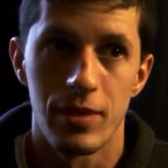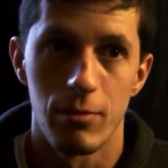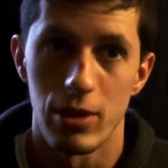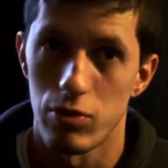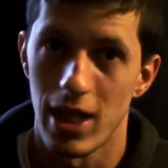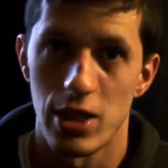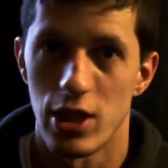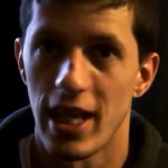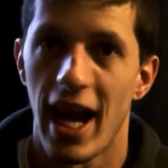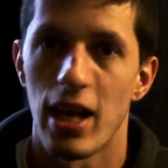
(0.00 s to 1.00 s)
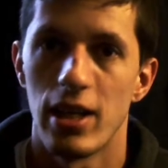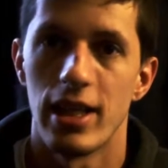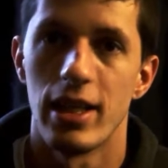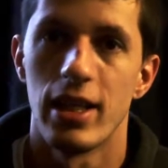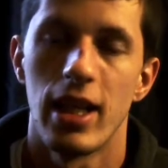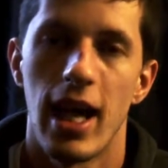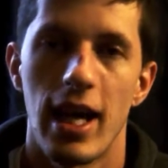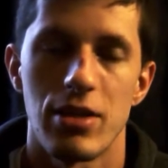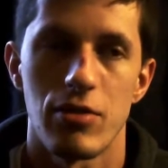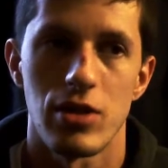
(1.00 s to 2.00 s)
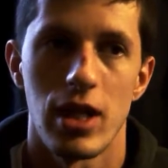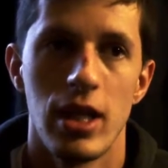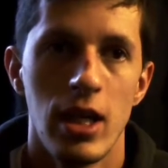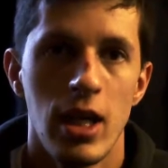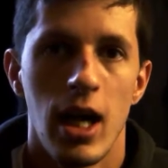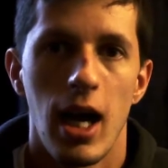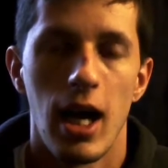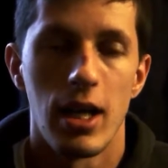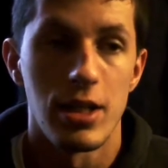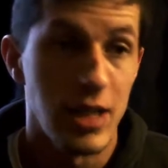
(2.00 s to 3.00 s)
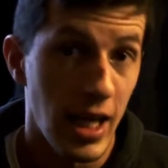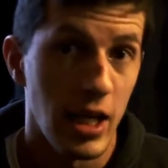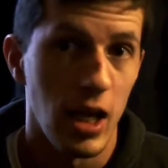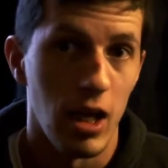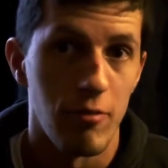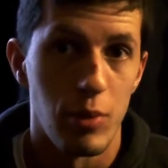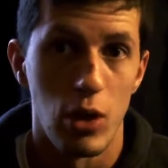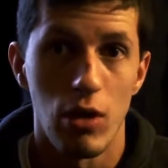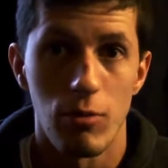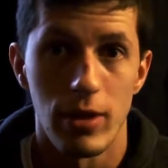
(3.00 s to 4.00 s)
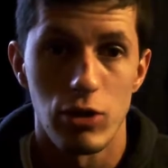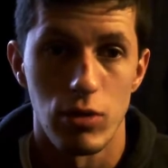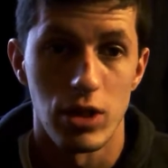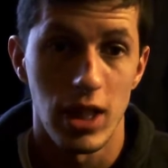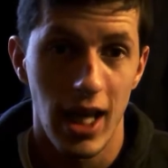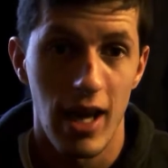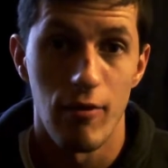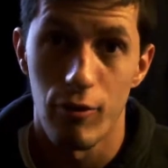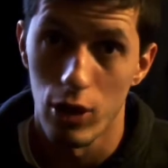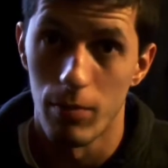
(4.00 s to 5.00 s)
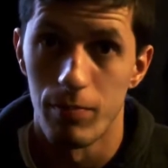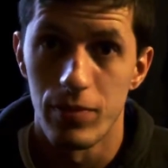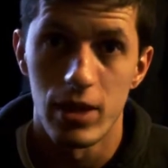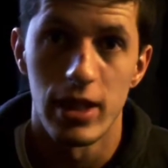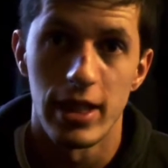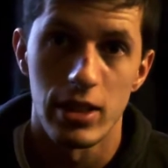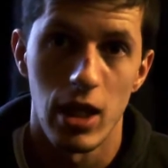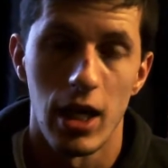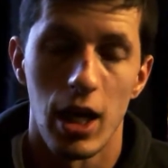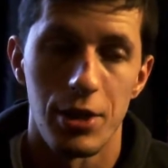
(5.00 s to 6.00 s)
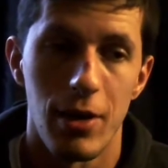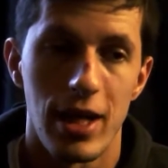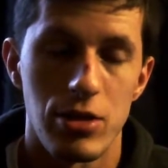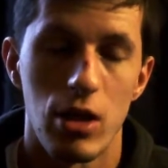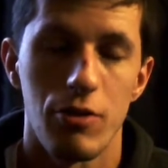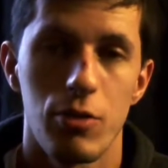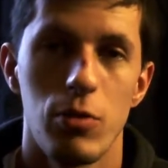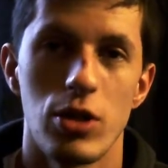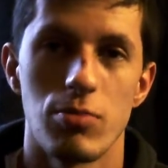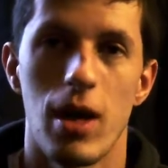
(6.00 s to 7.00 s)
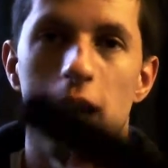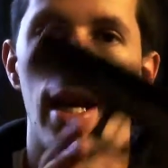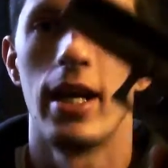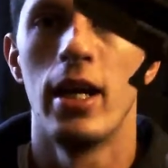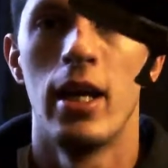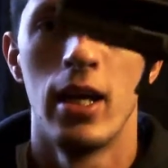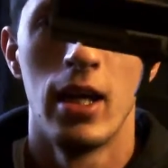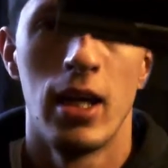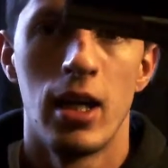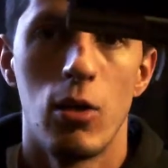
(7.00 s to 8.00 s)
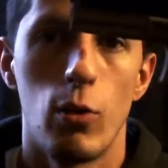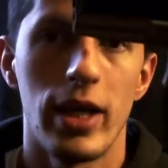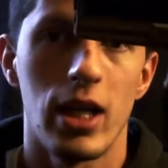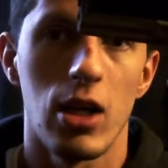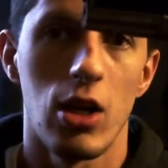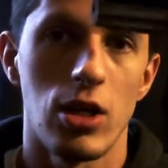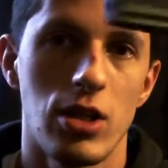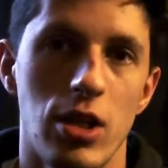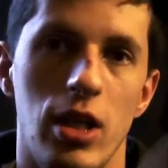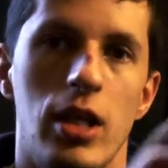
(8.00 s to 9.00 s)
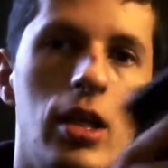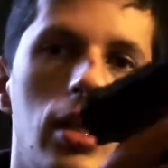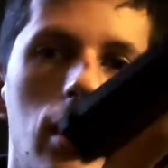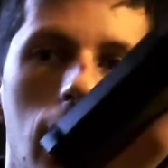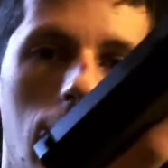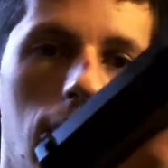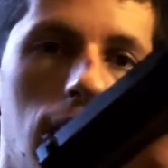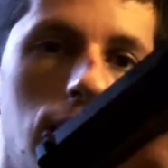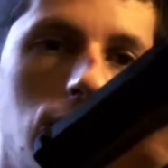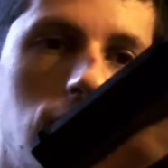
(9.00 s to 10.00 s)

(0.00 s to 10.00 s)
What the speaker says: which was actually at the airsoft site. The second gun I bought, which was again from the site I do airsoft, was my wee Glock, I